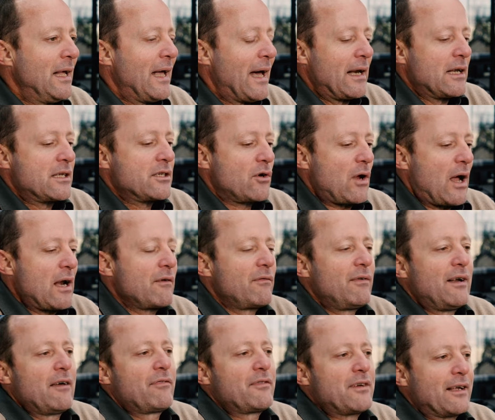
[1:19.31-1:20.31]
And it's kind of
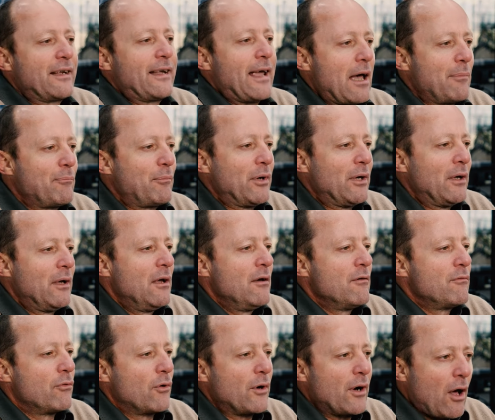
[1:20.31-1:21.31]
left a gap
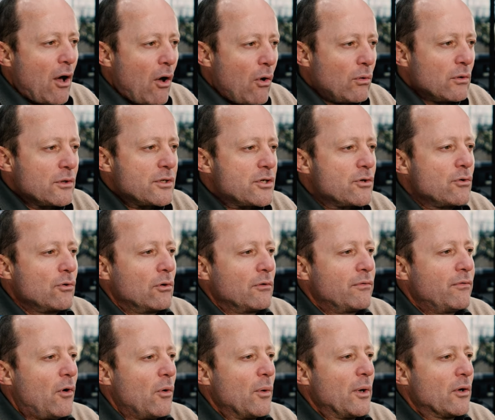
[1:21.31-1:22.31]
for an old school
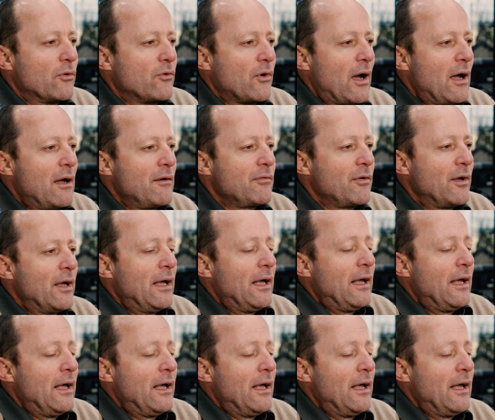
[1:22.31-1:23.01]
four-wheel drive.